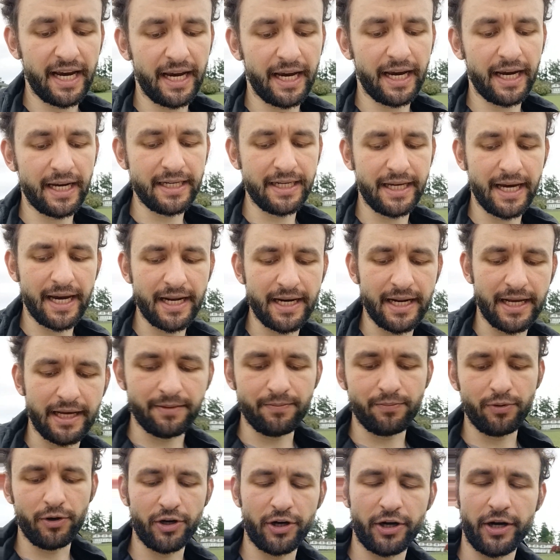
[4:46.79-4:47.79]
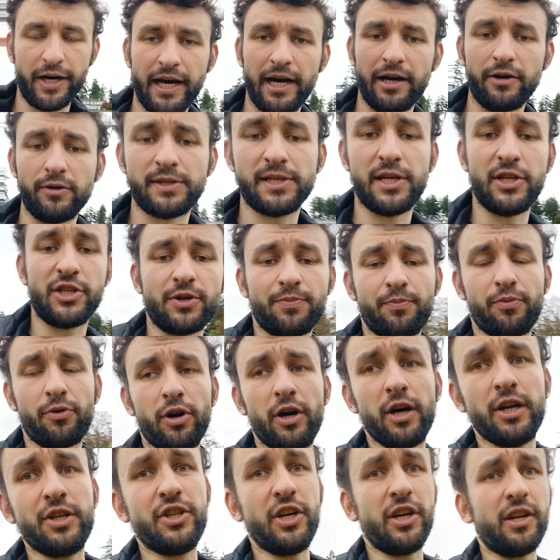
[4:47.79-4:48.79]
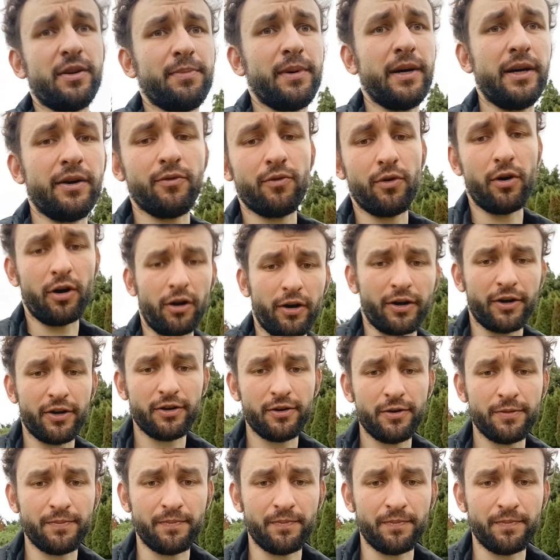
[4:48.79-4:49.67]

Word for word: and gain input on how such a project might work.